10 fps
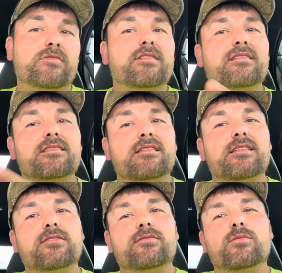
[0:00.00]
it to
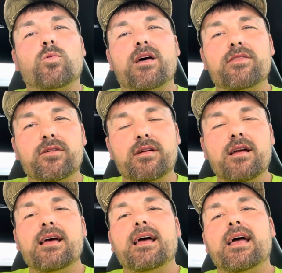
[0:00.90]
Sunday due to weather,
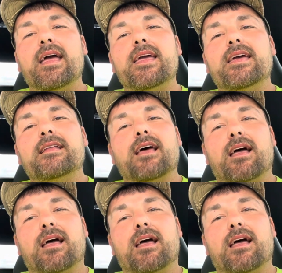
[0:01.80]
and